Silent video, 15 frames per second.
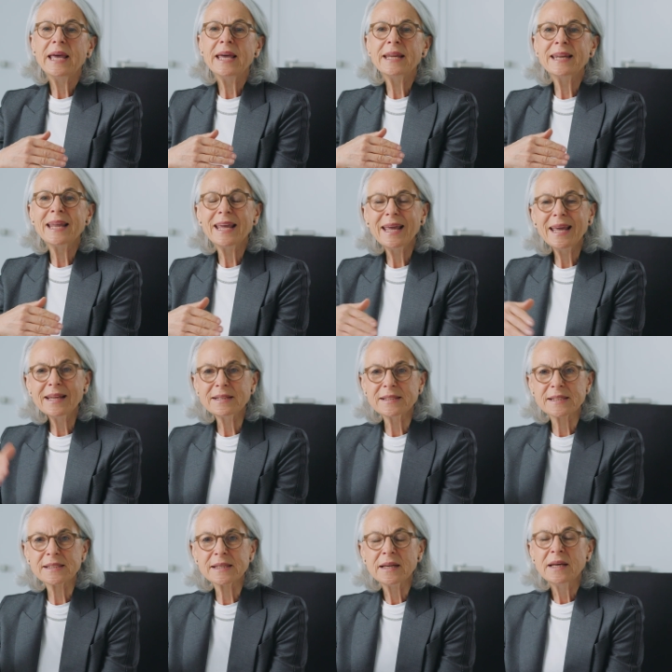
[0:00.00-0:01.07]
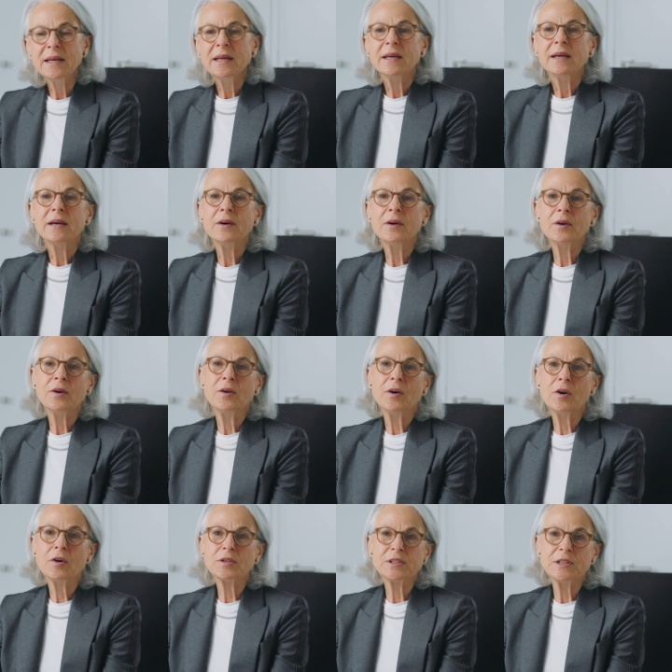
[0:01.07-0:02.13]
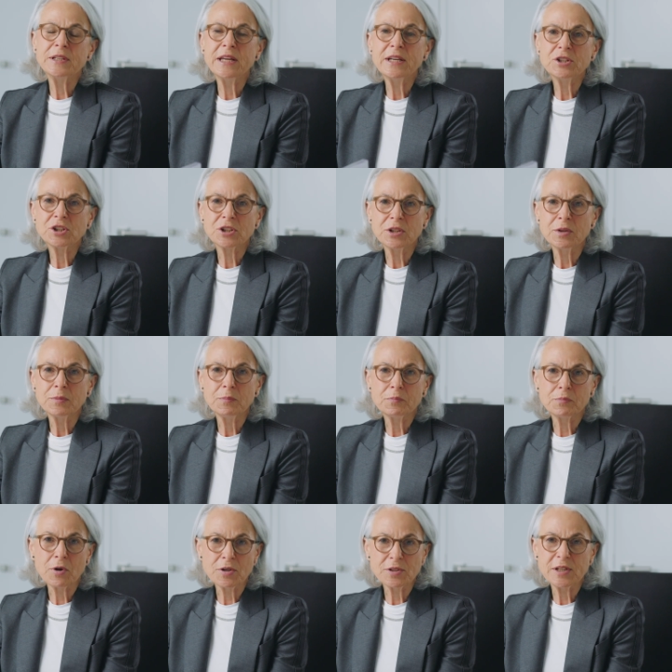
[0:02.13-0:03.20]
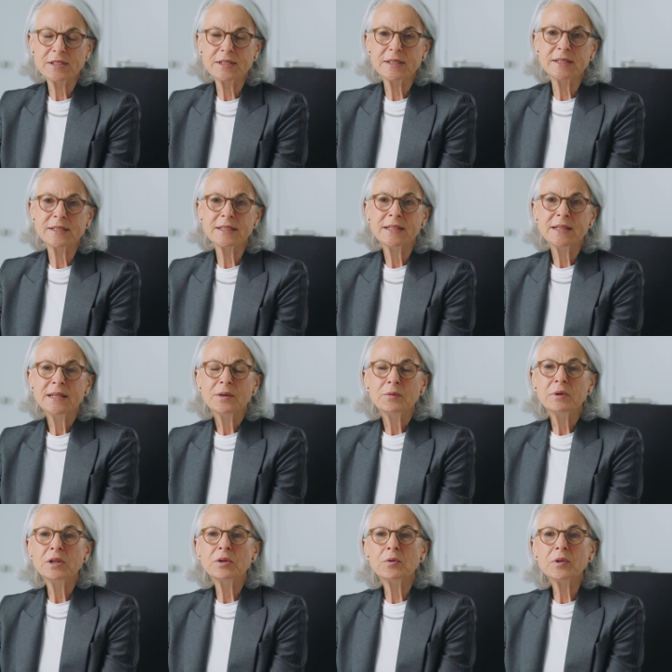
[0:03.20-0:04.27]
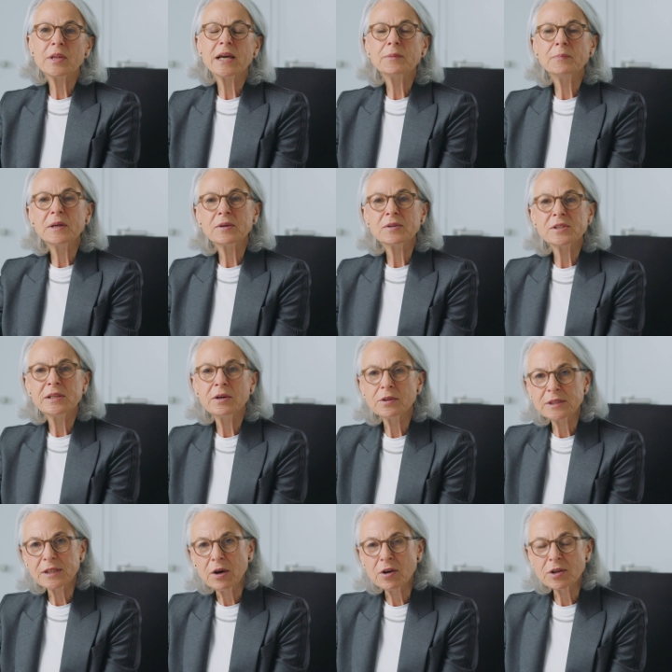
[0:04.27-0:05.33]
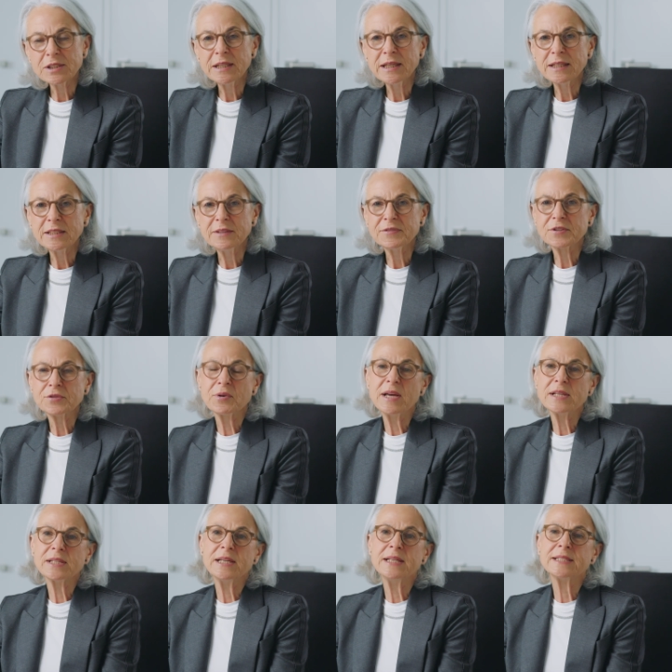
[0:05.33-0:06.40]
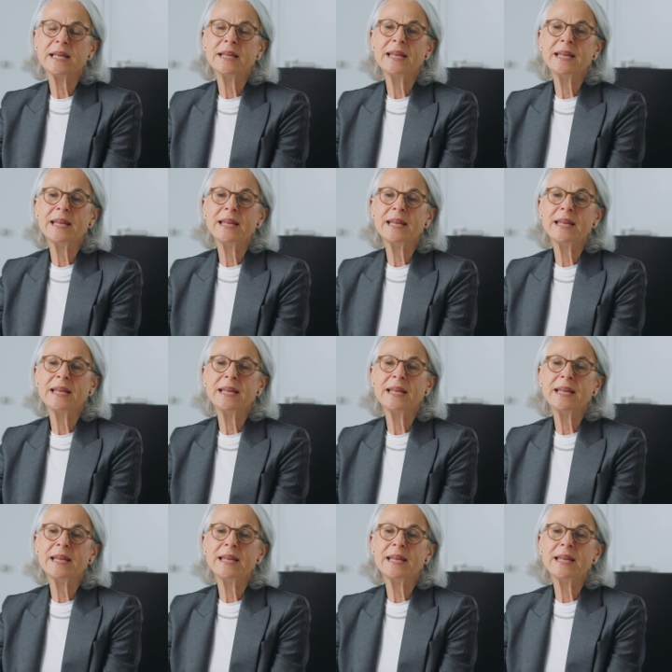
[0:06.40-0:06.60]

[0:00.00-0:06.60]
enhance uh, oxidation processes. We know that because the oxidative stress is